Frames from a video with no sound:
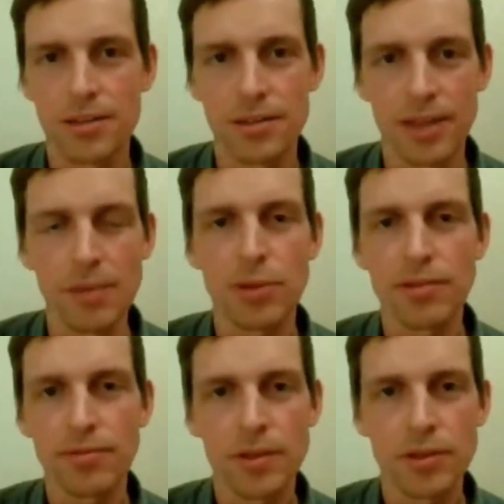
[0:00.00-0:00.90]
not just
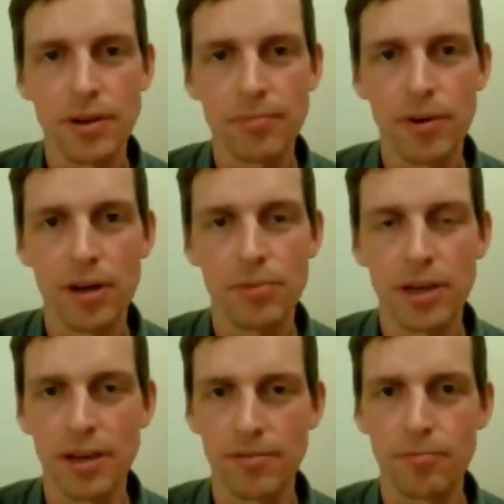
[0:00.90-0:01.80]
sampling from the generative
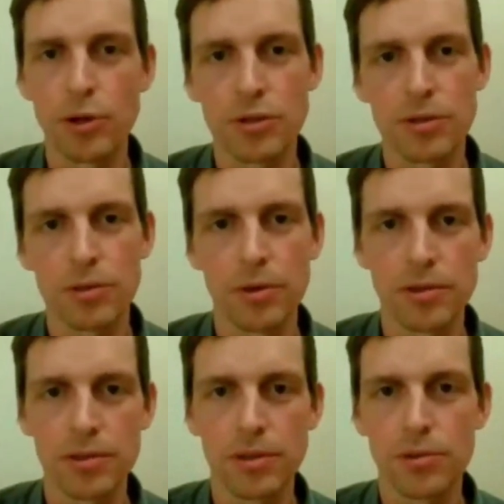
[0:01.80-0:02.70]
model, but kind of push
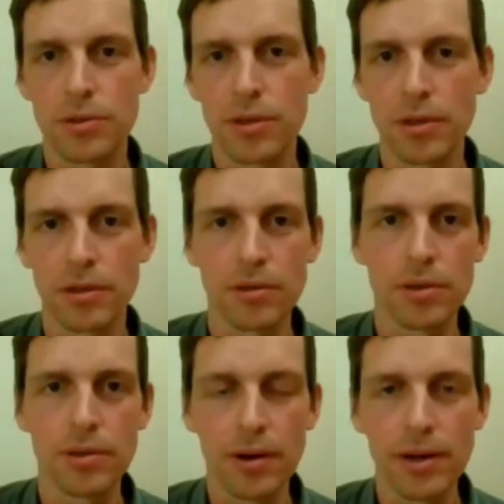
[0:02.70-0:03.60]
it towards
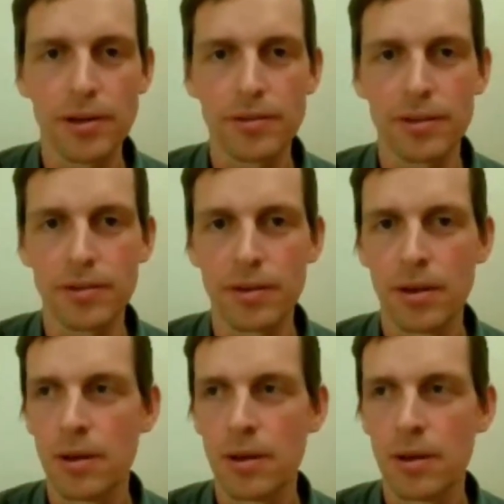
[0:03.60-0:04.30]
interesting new areas.